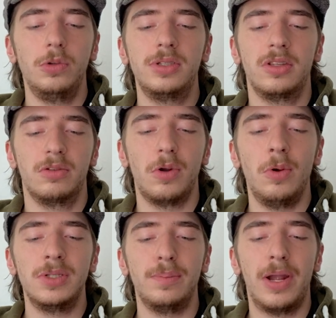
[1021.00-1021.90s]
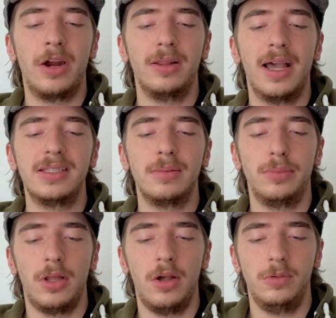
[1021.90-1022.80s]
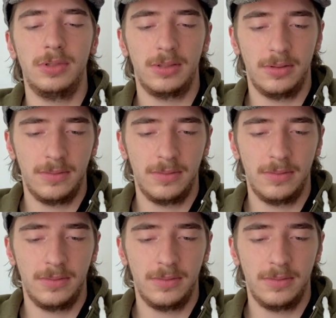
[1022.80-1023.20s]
throws, and paralyzing blows.